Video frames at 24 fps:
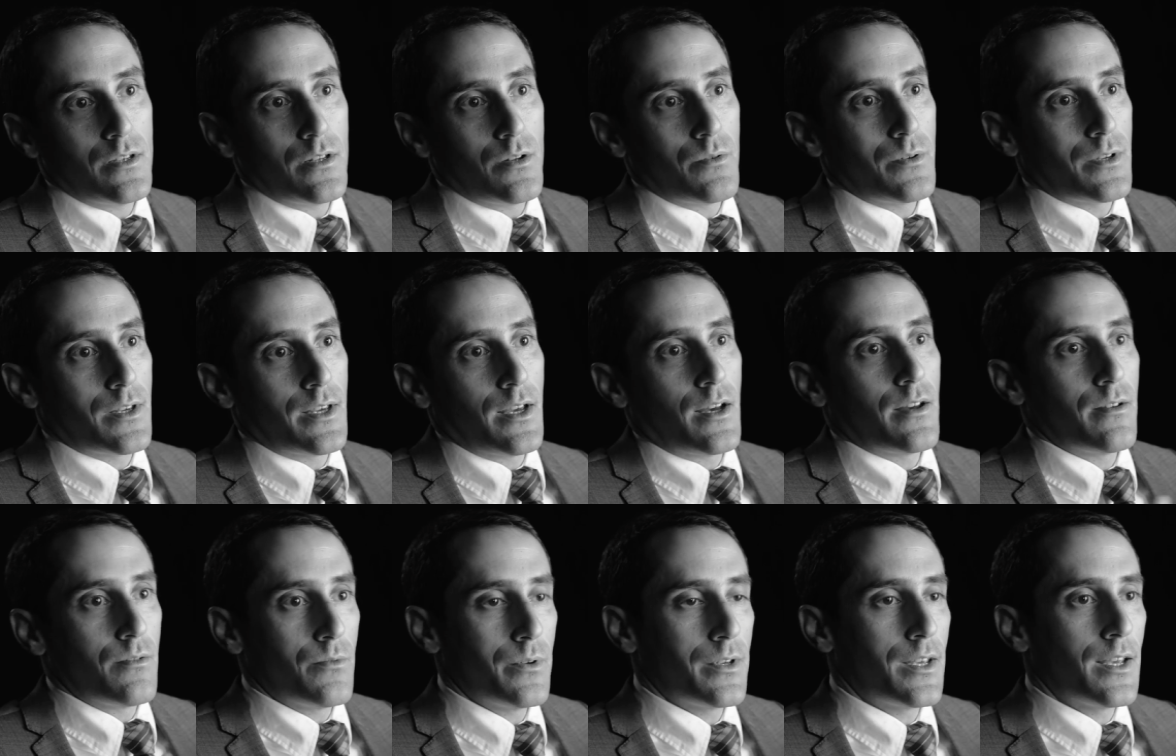You know, we
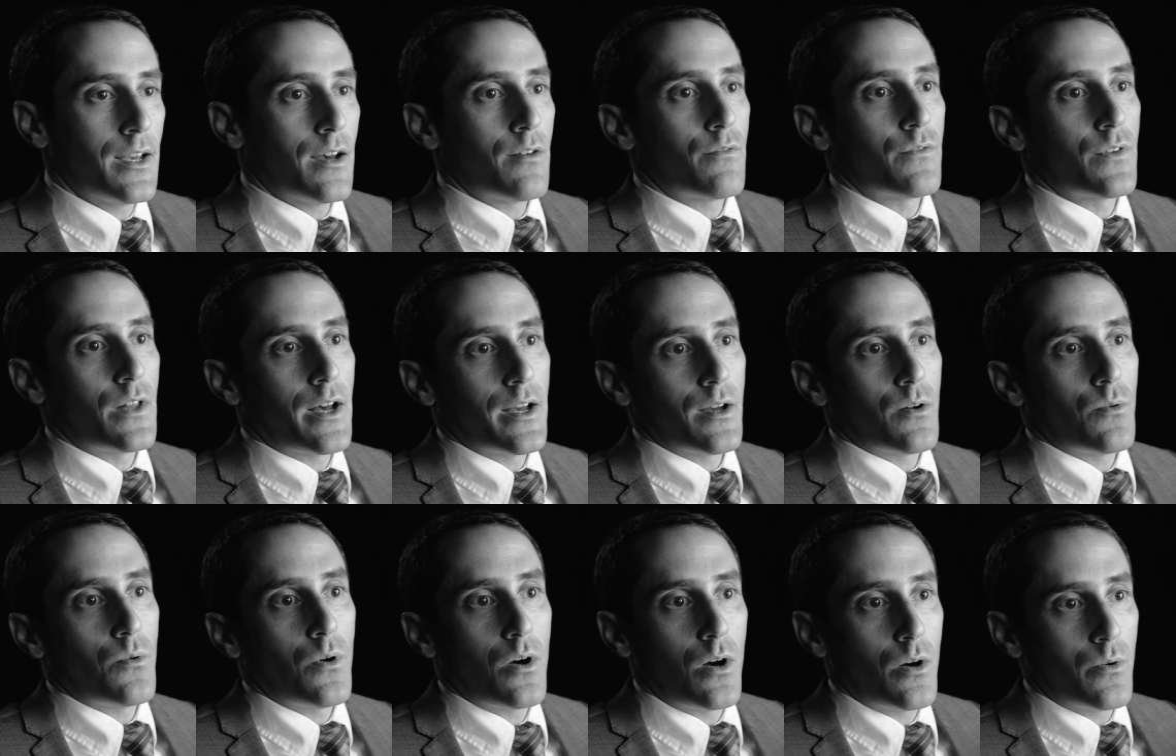can't
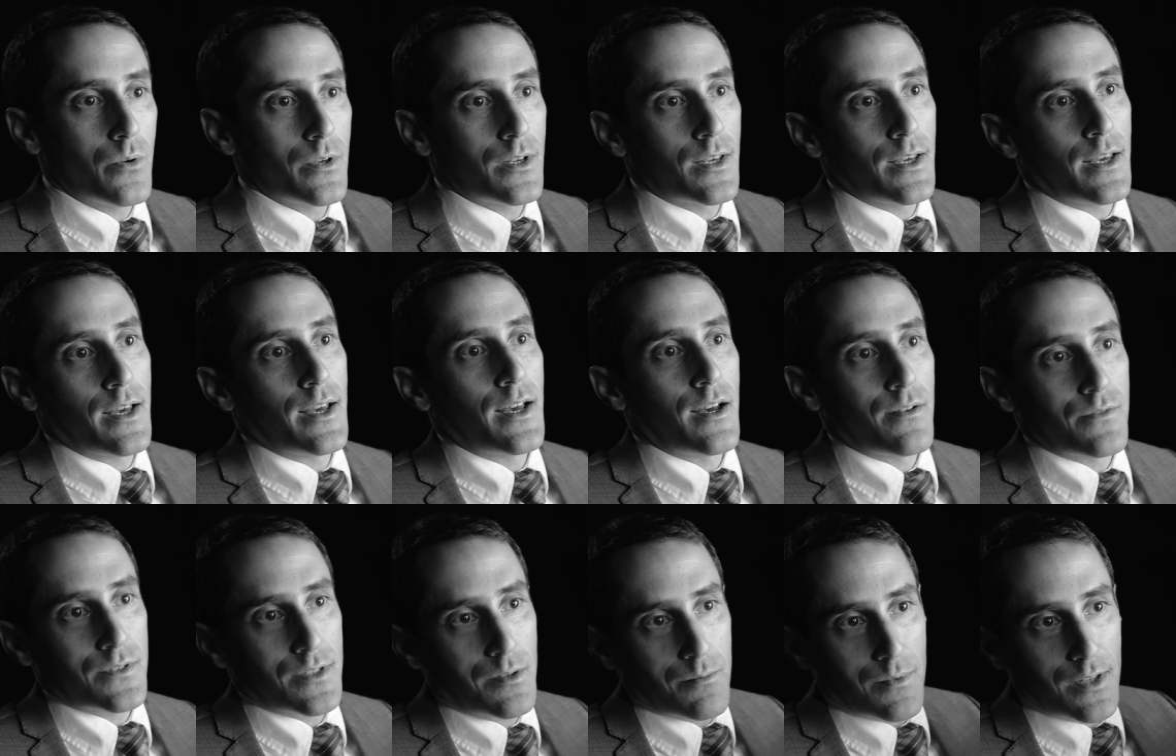fly a wall. We can't
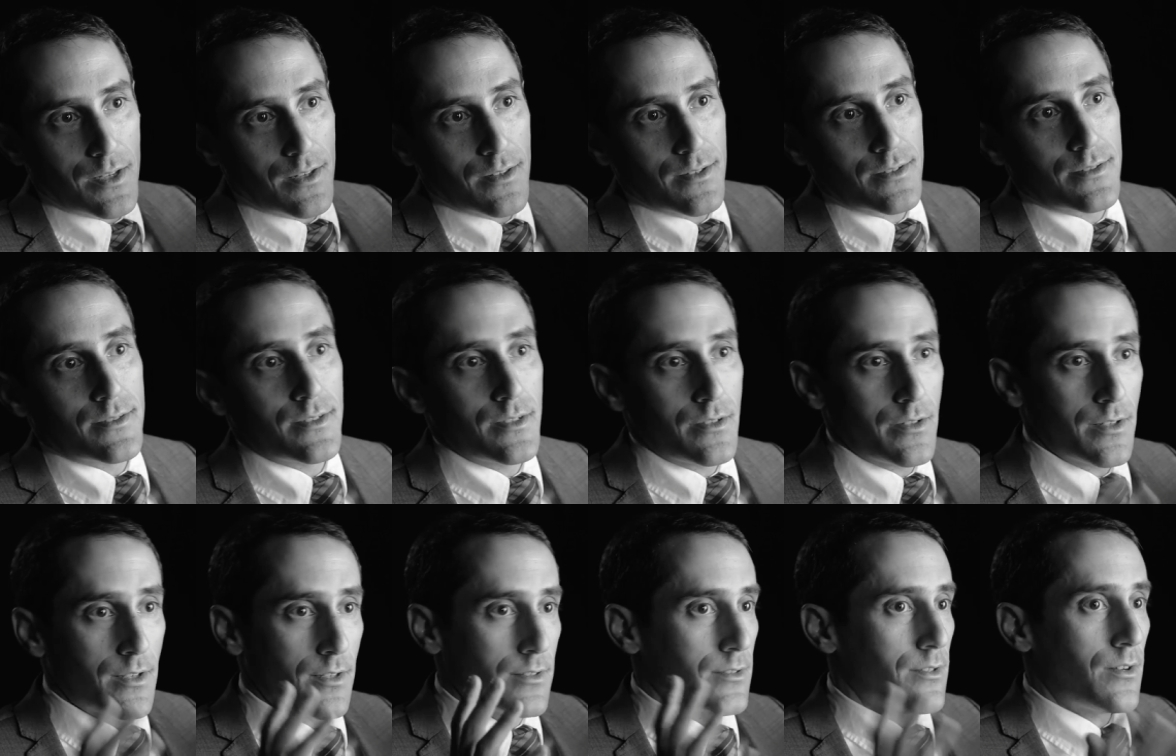have something in the
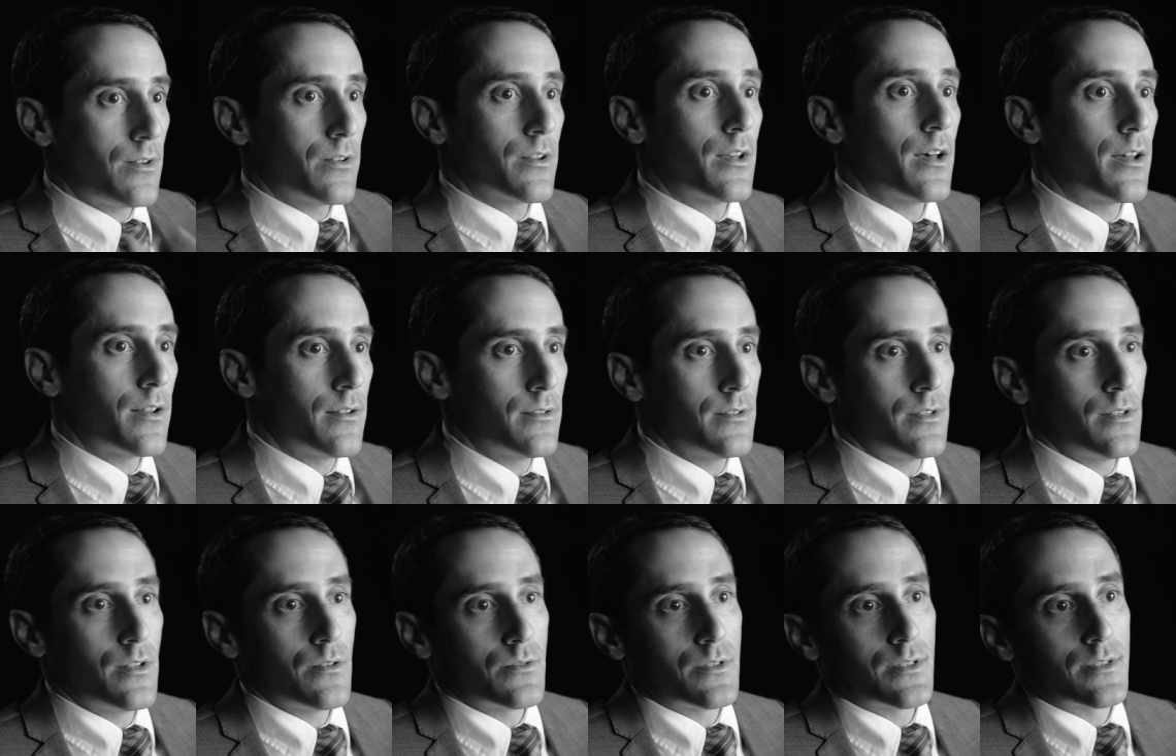ceiling. It's all
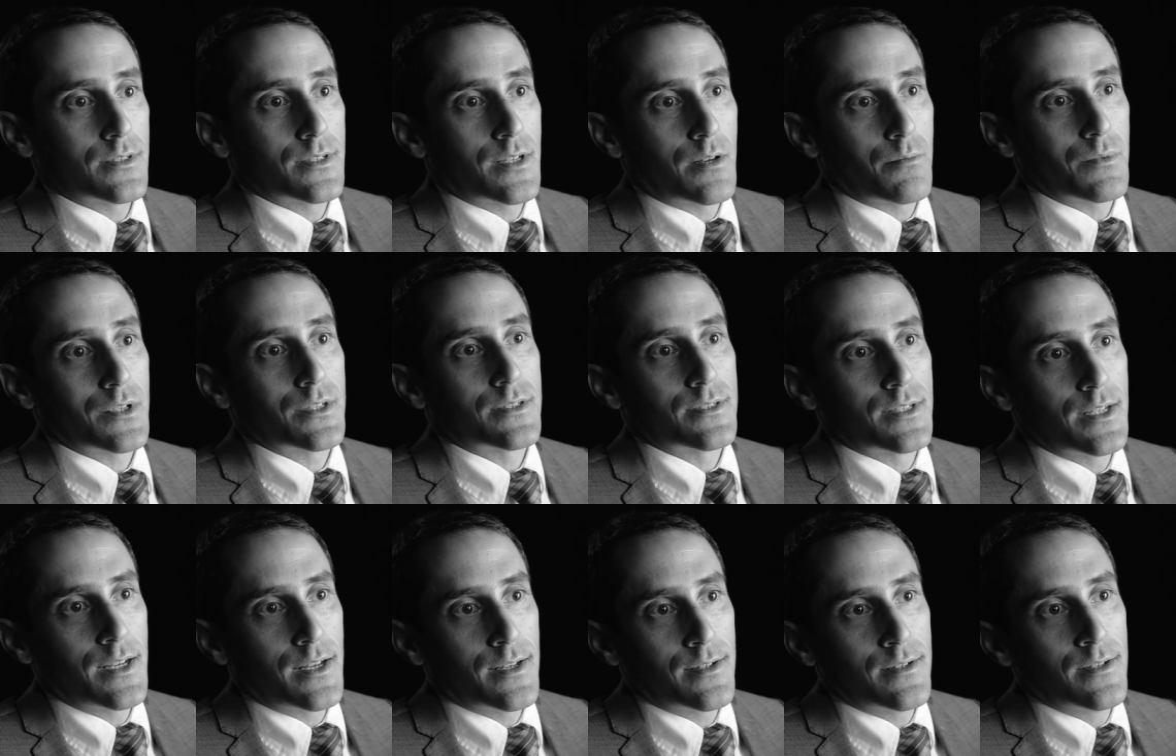got, you know, to some
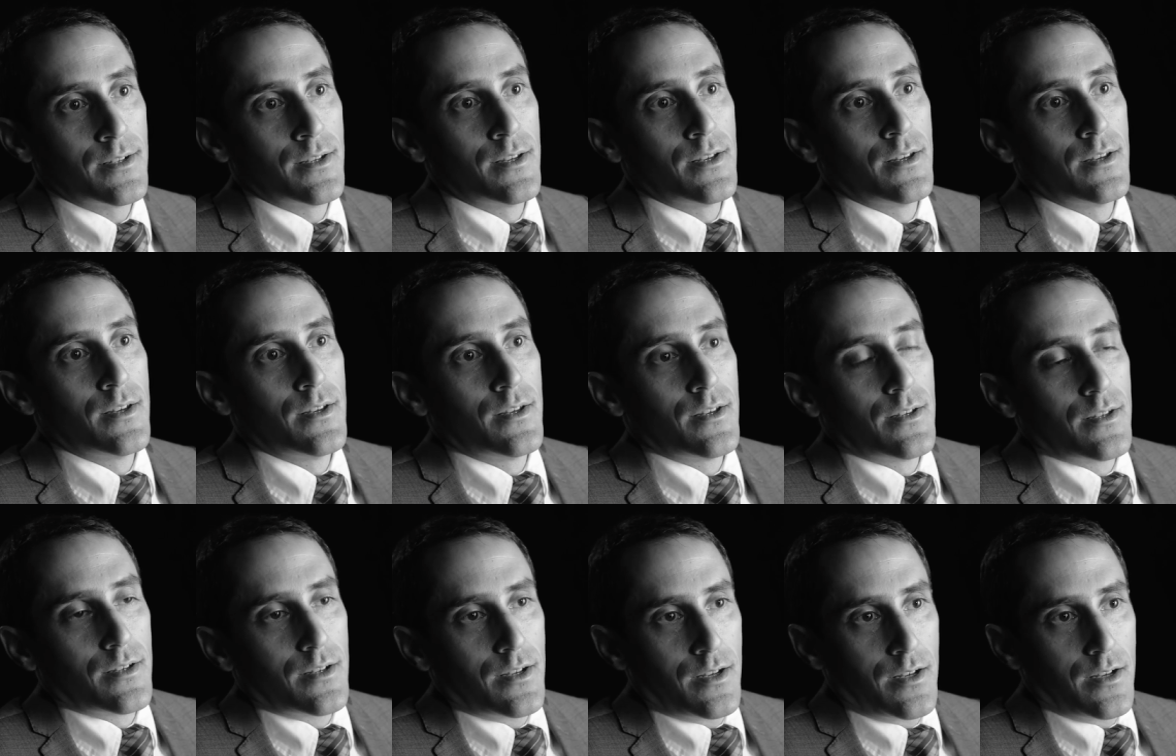extent,
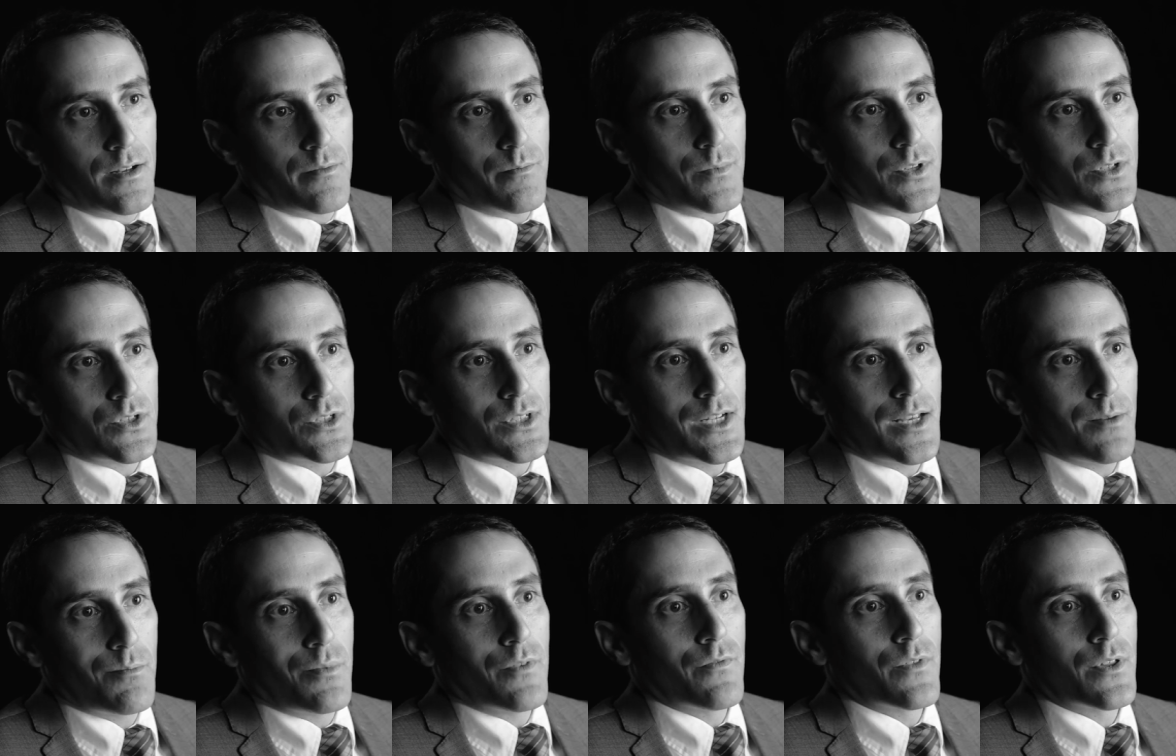the
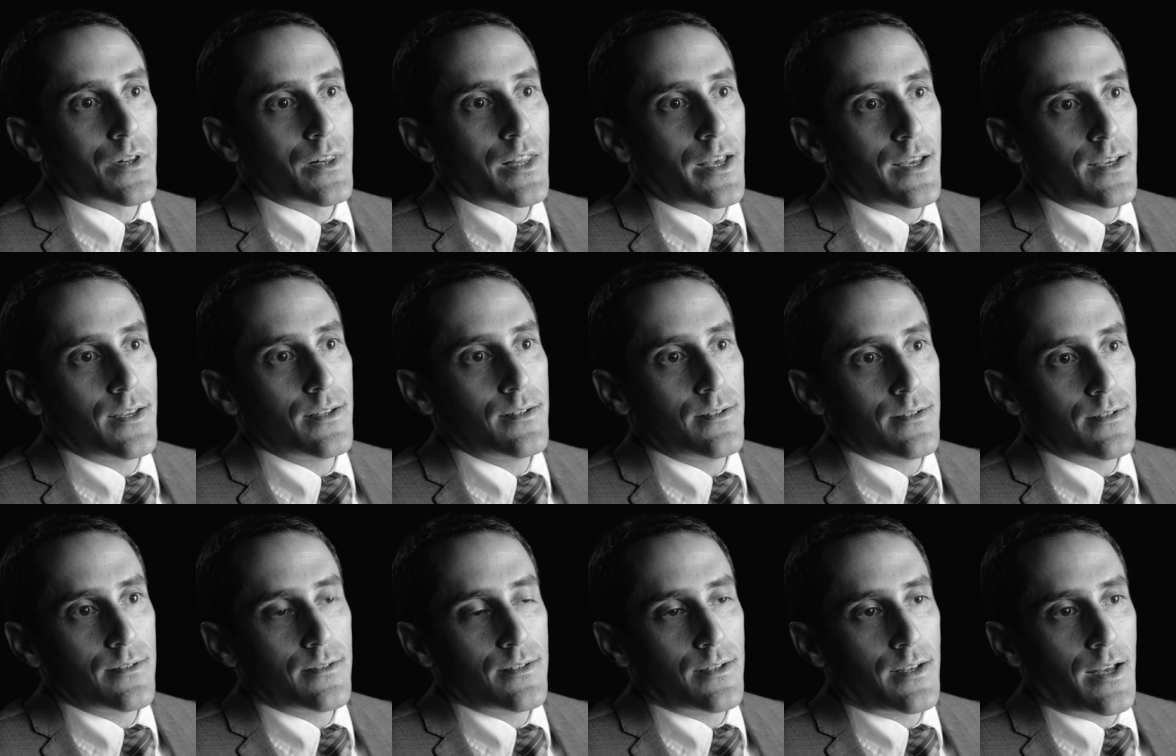shape of the
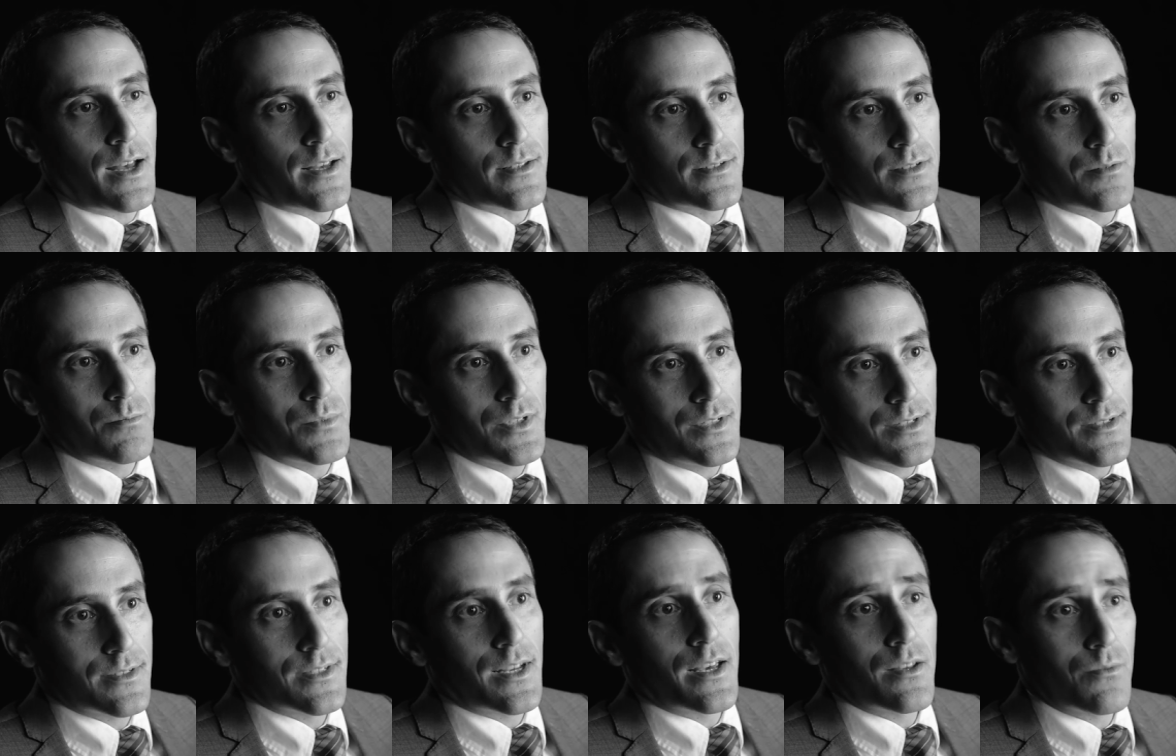light has to
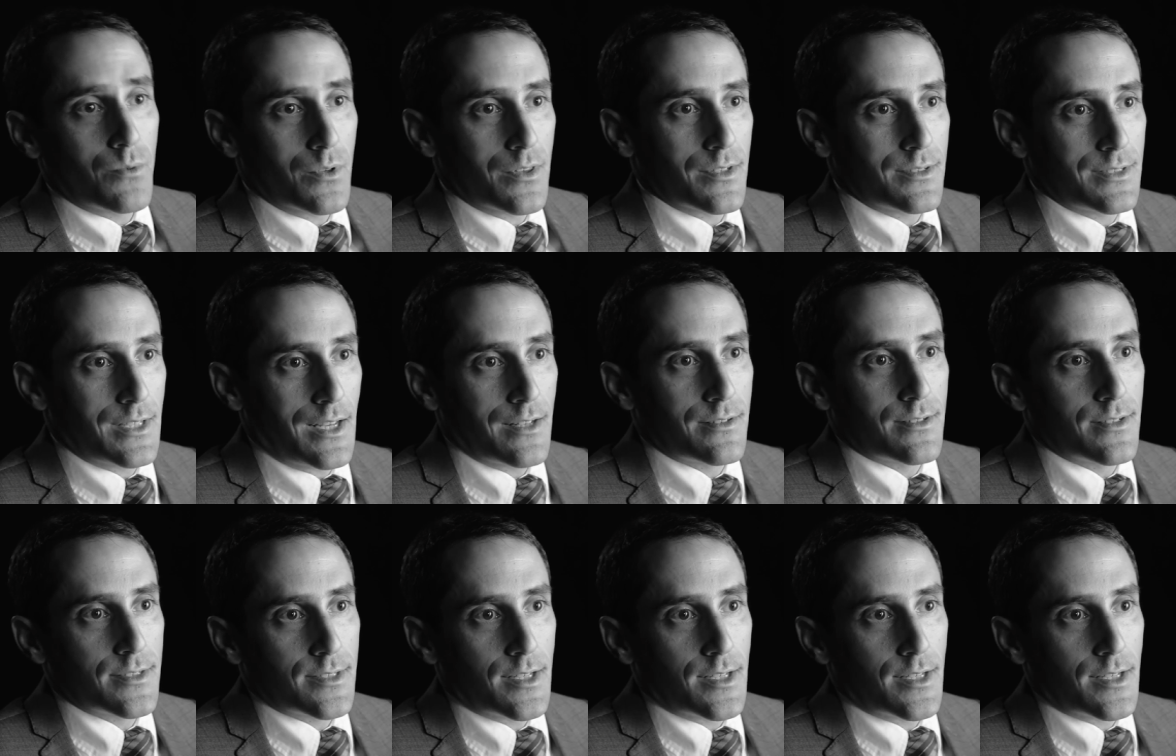be designed with the set